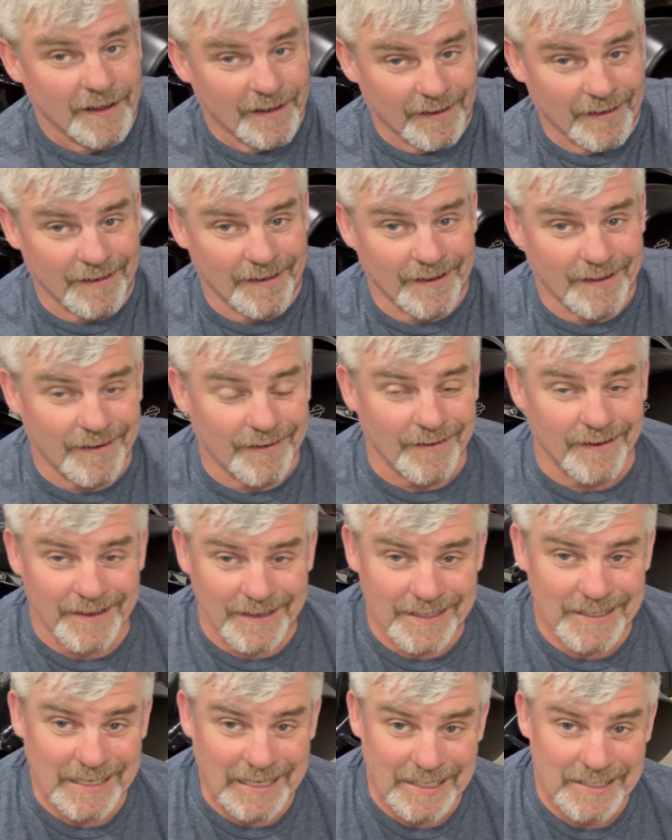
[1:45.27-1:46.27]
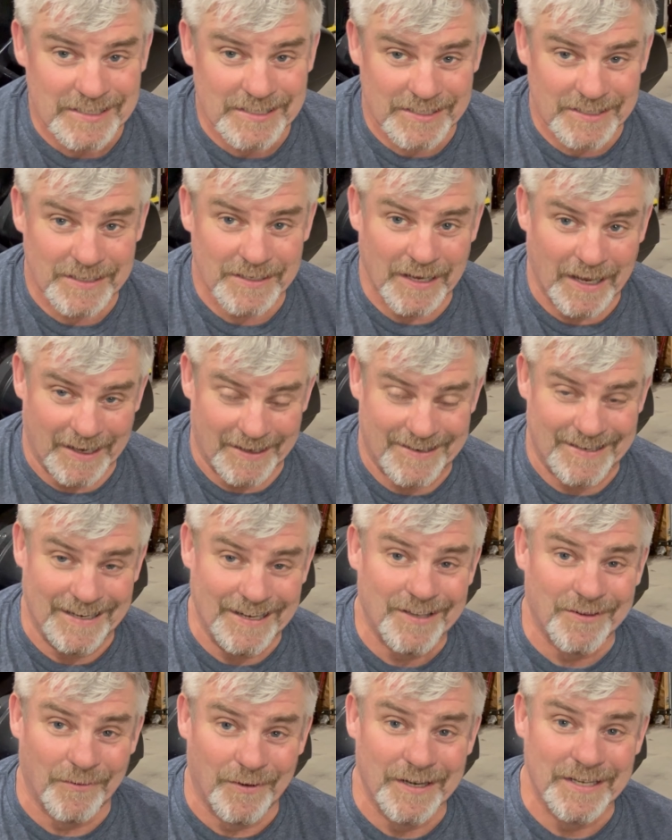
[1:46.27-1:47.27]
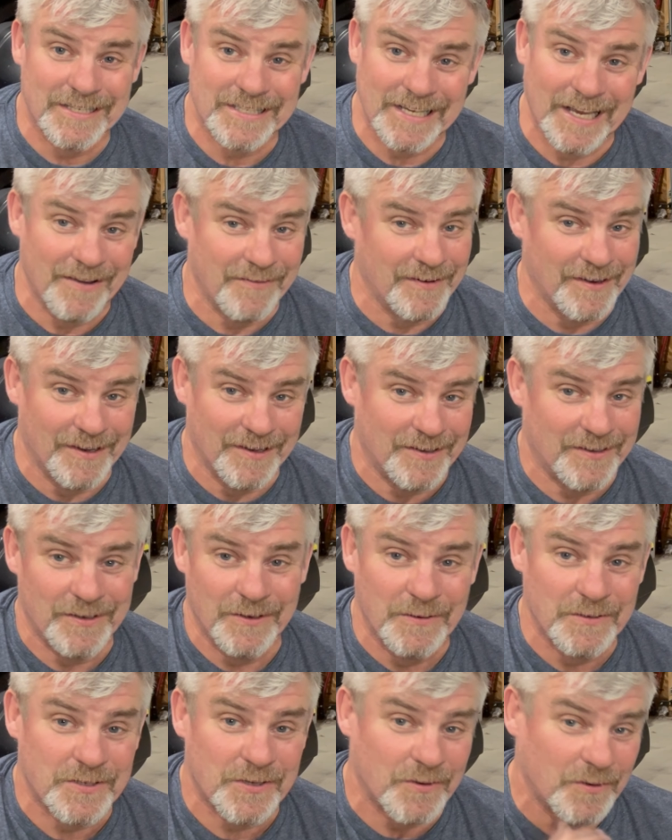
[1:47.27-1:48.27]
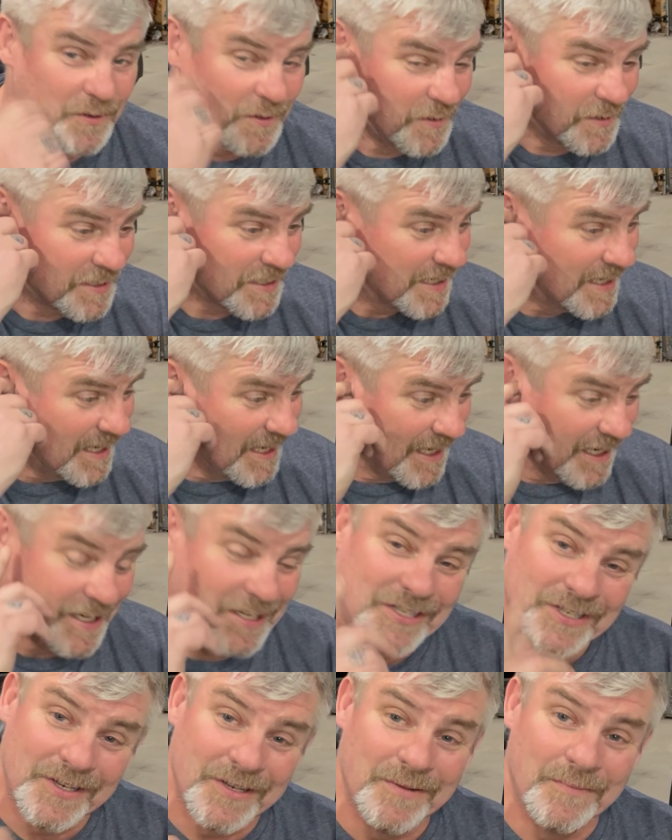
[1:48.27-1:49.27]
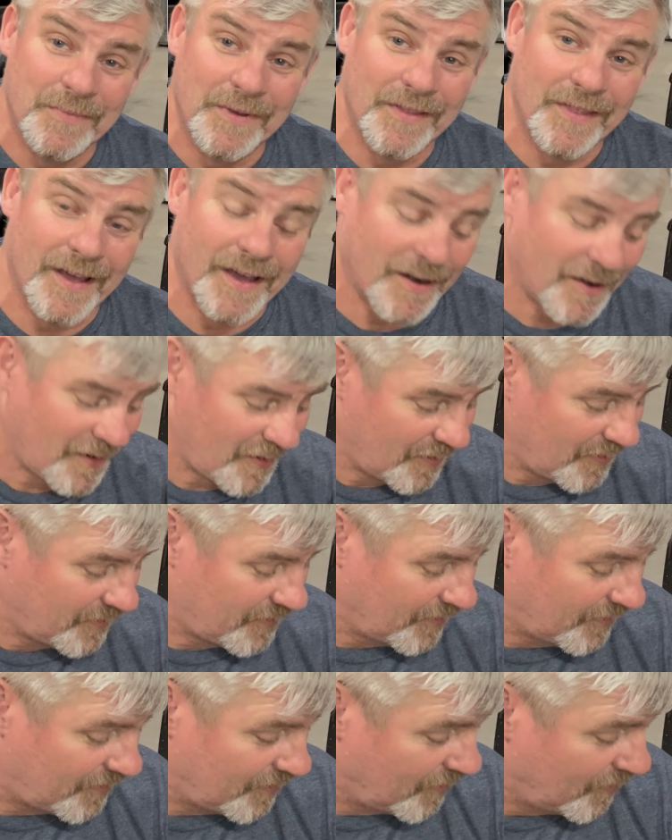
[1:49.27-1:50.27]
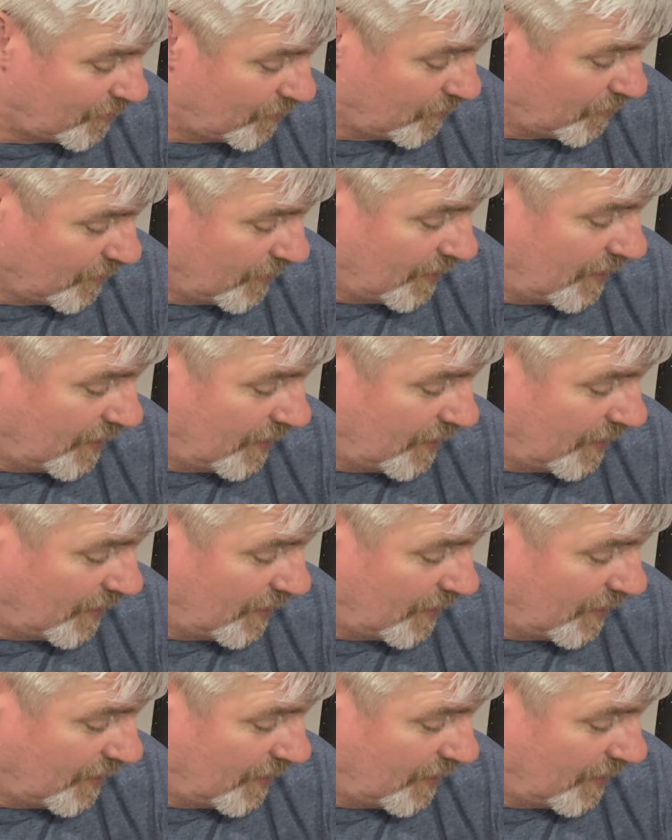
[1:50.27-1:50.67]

Literally, it's a T27 and 2 screws. It shouldn't be that hard to do.